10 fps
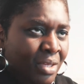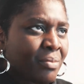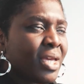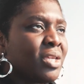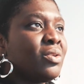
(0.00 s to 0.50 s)

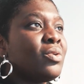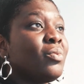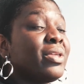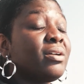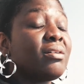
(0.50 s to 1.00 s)
them, and you know
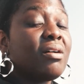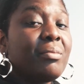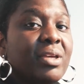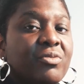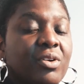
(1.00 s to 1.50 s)
where they're
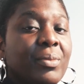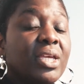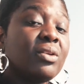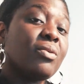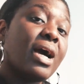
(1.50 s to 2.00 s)
coming from, and
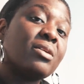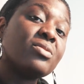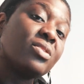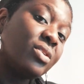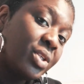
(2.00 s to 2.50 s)
you know how
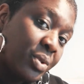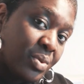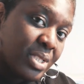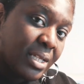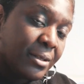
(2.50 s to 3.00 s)
to
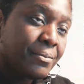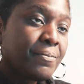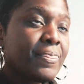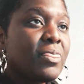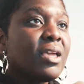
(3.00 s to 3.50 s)
use it,
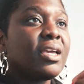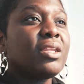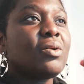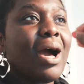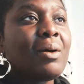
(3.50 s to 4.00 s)
and you
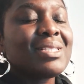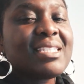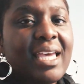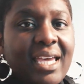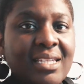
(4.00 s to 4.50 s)
know how it
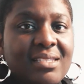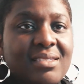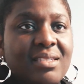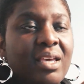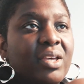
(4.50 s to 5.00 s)

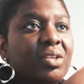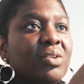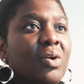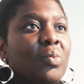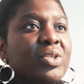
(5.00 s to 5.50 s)
tastes, you
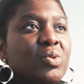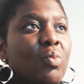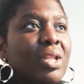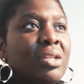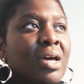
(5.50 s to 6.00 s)
know which
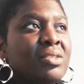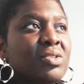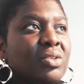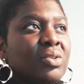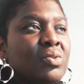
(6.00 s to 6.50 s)
one not
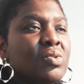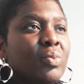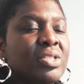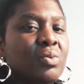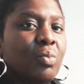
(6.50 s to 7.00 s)
to use
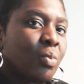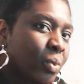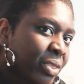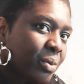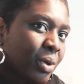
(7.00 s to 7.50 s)
with
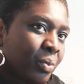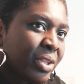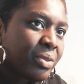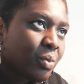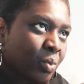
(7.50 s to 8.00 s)

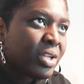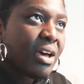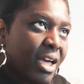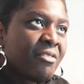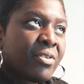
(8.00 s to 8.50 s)

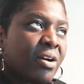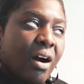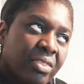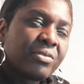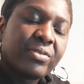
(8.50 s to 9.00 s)
whatever
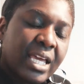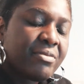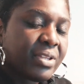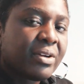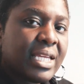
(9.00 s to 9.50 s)
other
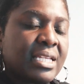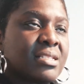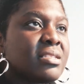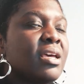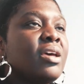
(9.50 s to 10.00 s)
flavor there
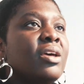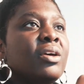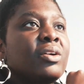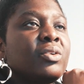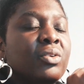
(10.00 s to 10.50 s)
is,
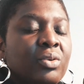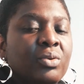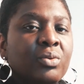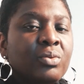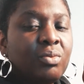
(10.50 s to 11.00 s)

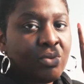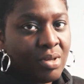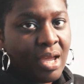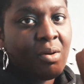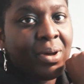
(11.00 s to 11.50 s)
you
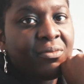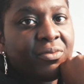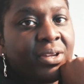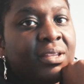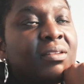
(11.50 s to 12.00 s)
now, my
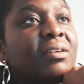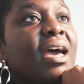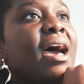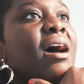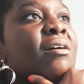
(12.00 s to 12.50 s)
friend,
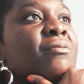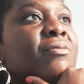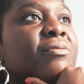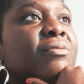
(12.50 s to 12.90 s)
have